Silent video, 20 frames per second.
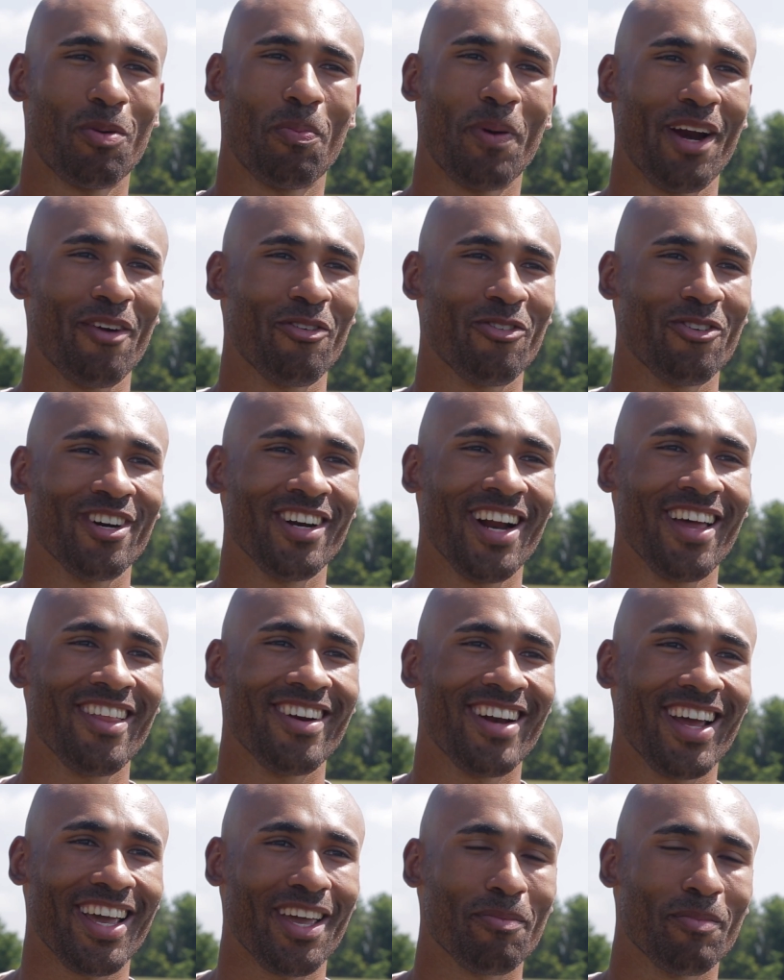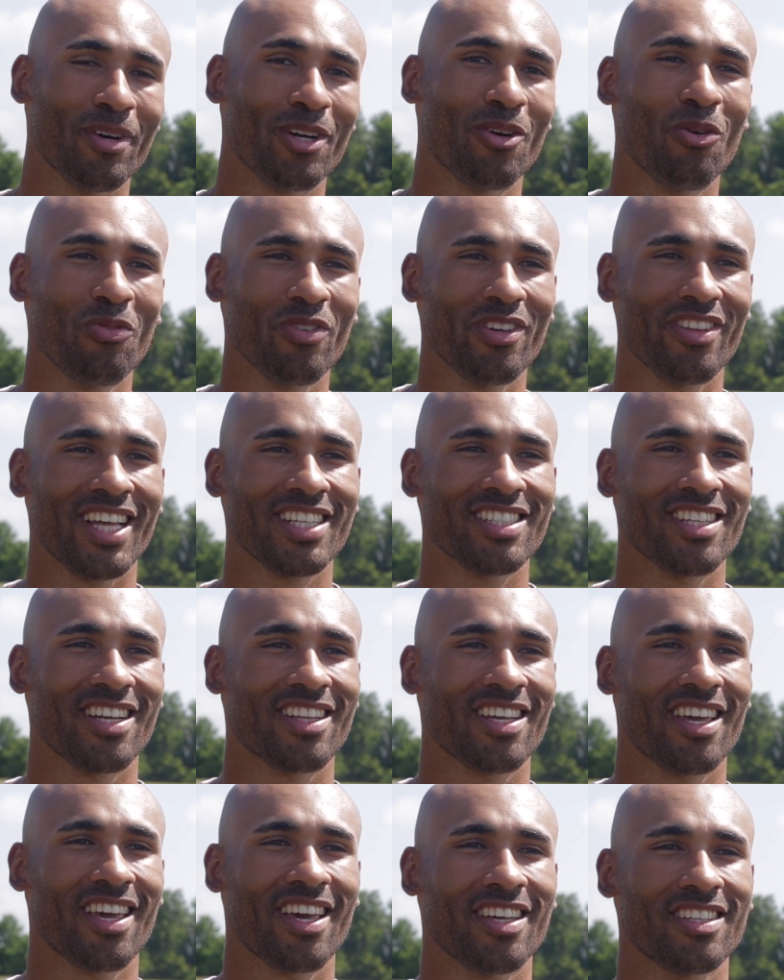prepare for another date. But hopefully, that's
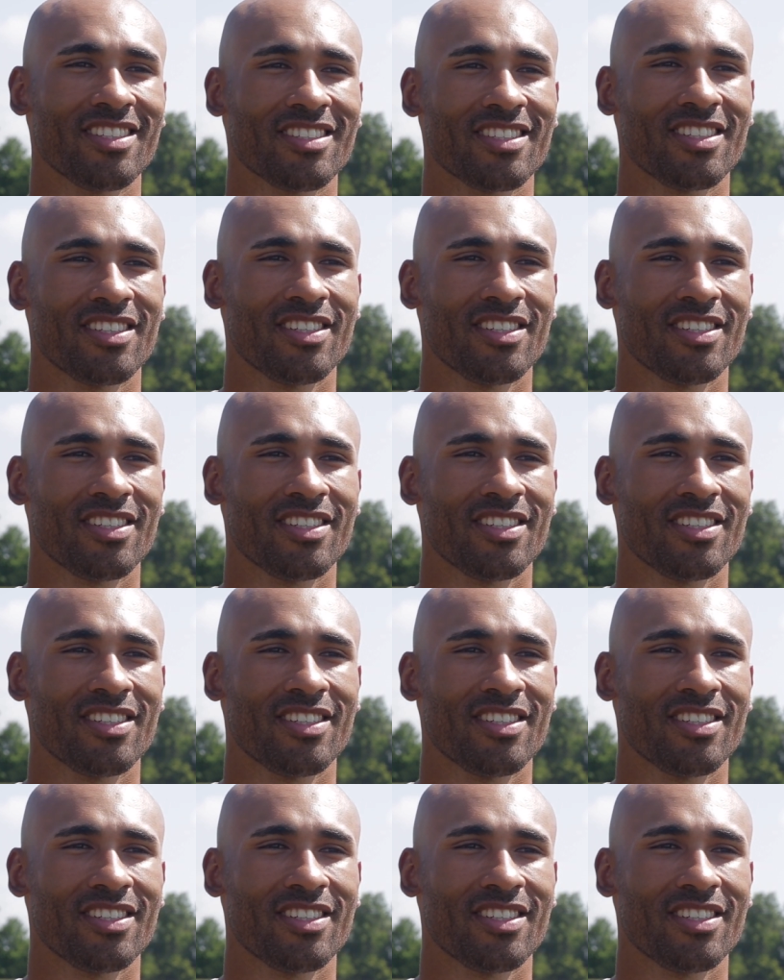not the case.